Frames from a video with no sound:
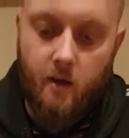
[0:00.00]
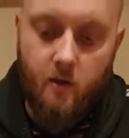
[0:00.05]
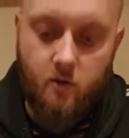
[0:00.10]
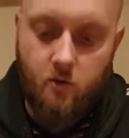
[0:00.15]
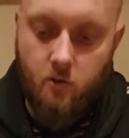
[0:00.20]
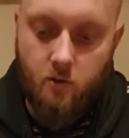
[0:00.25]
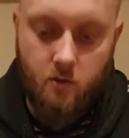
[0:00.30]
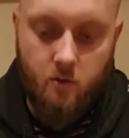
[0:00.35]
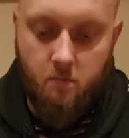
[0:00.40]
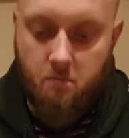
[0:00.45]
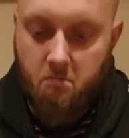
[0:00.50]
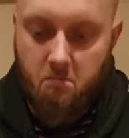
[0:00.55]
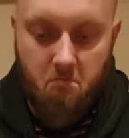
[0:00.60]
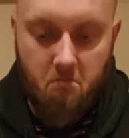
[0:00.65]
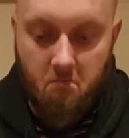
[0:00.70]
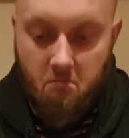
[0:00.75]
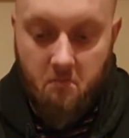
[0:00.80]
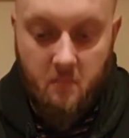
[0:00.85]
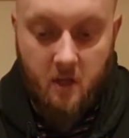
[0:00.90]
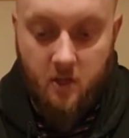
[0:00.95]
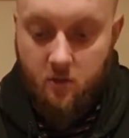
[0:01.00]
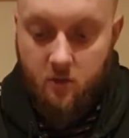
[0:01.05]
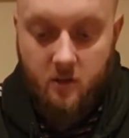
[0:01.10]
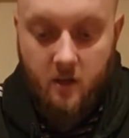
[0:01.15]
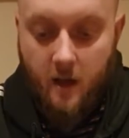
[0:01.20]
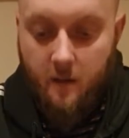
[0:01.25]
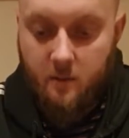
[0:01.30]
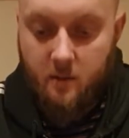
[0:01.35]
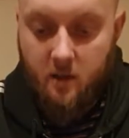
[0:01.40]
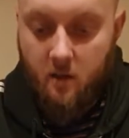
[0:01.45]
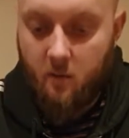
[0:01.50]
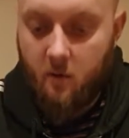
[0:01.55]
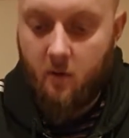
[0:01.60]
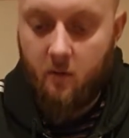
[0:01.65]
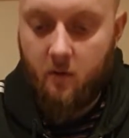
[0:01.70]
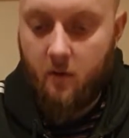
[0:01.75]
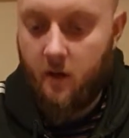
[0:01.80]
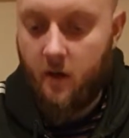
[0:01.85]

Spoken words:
just absolutely broken.